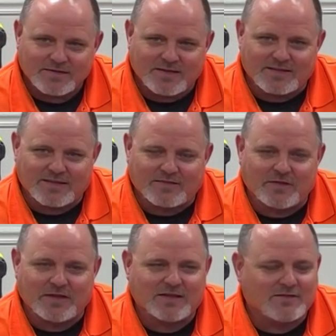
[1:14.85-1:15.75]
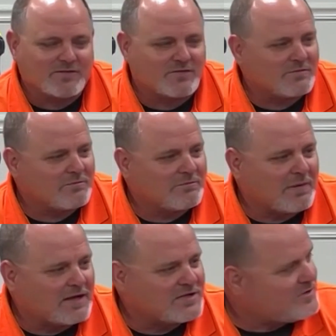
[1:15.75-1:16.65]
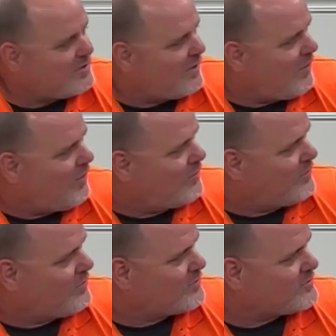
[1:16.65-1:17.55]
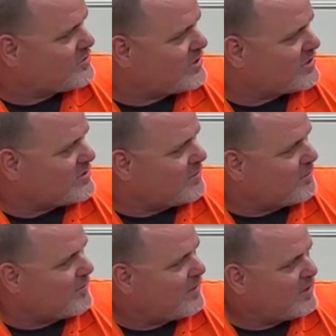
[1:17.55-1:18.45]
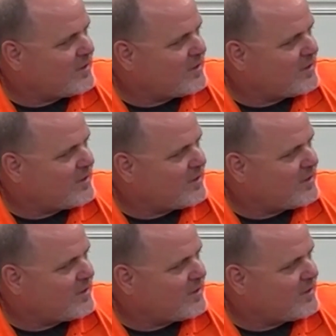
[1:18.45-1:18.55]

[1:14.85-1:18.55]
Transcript: that they think it's magically a whole new system.